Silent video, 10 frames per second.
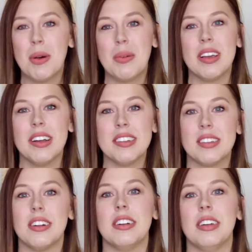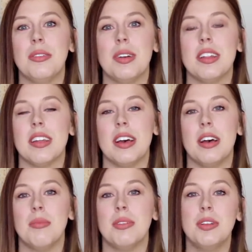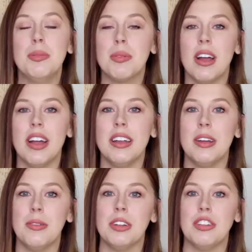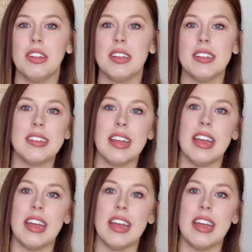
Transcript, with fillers: but we got started with um, Lupron, which is